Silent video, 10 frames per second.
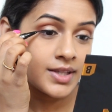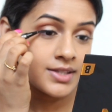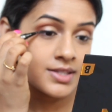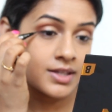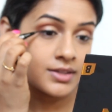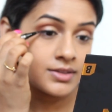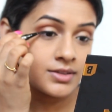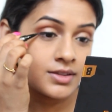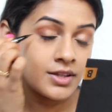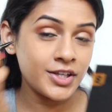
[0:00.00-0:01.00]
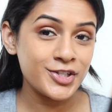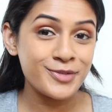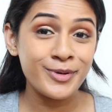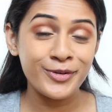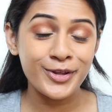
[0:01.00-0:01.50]
That's it. I think you
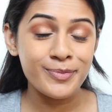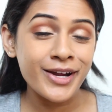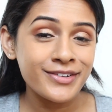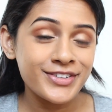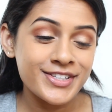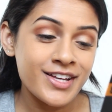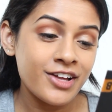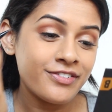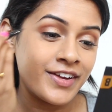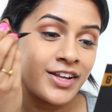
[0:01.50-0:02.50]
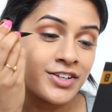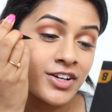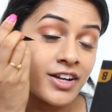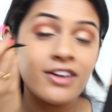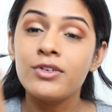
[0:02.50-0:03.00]
should be really proud of yourself and
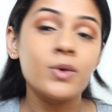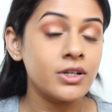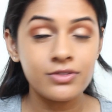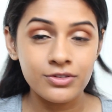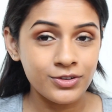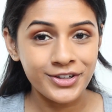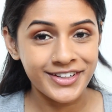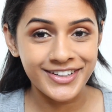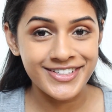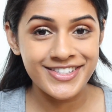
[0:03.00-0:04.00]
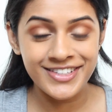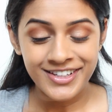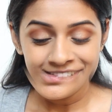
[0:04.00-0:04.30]
you're gonna have a wonderful 4 years.